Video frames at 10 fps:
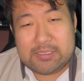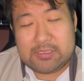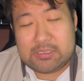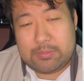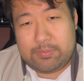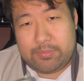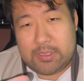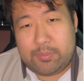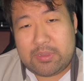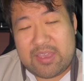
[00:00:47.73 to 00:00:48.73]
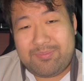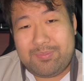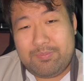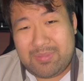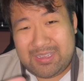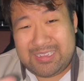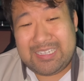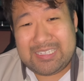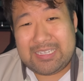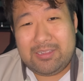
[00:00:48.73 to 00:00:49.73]
Some people have
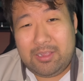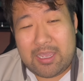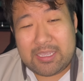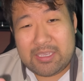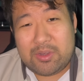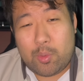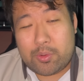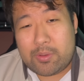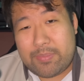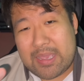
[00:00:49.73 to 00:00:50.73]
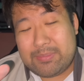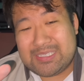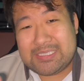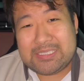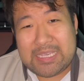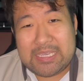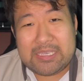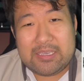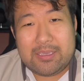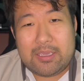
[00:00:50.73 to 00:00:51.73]
clicked lock in order by mistake.
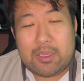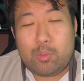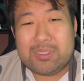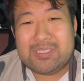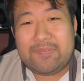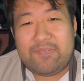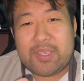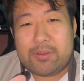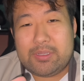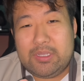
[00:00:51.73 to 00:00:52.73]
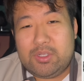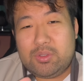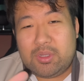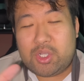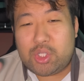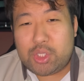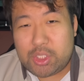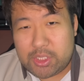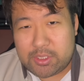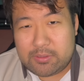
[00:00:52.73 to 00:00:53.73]
It wasn't very
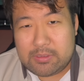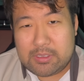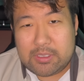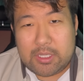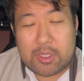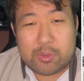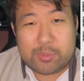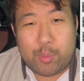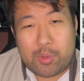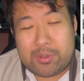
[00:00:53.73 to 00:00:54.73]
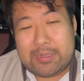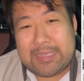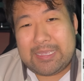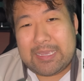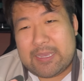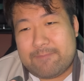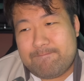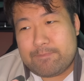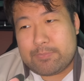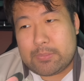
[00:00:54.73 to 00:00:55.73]
clear. It was more like a
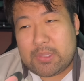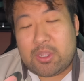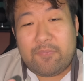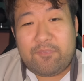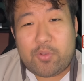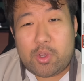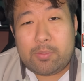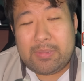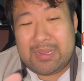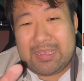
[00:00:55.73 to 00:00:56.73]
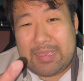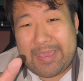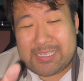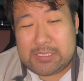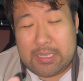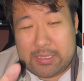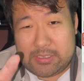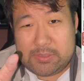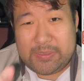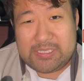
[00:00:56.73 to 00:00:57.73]
confirm X, uh,
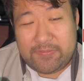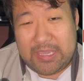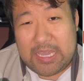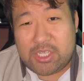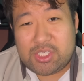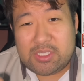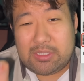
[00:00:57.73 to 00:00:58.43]
specification.